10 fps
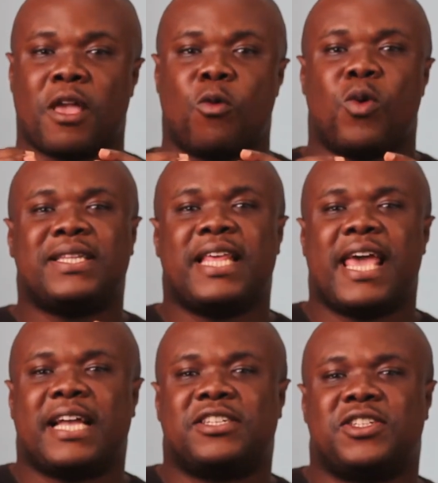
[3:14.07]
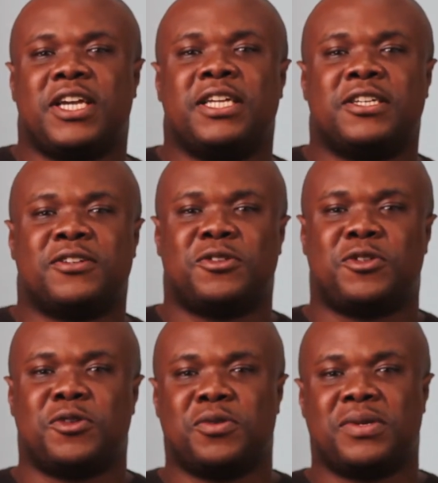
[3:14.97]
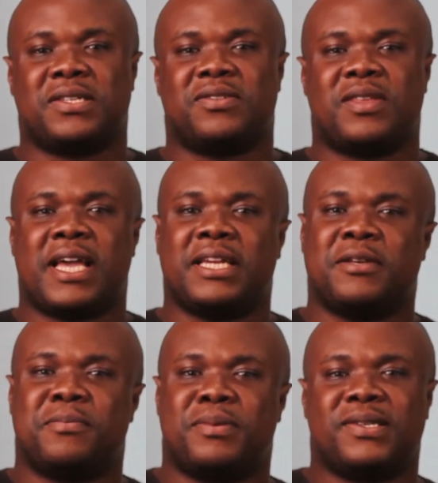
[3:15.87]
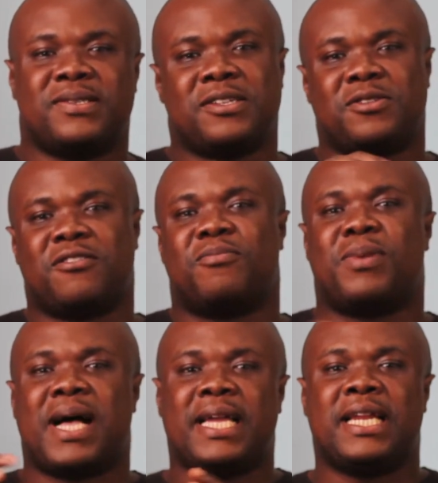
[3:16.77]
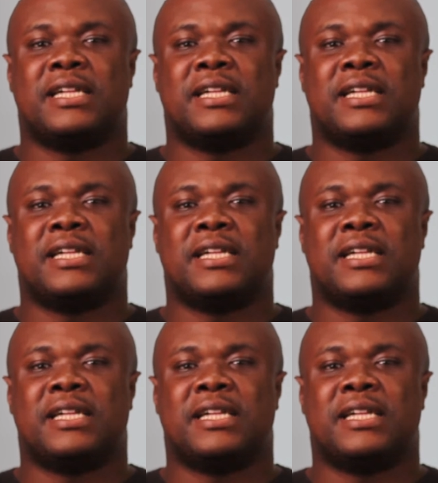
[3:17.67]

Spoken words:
what the exchangers do is they're in the business of buying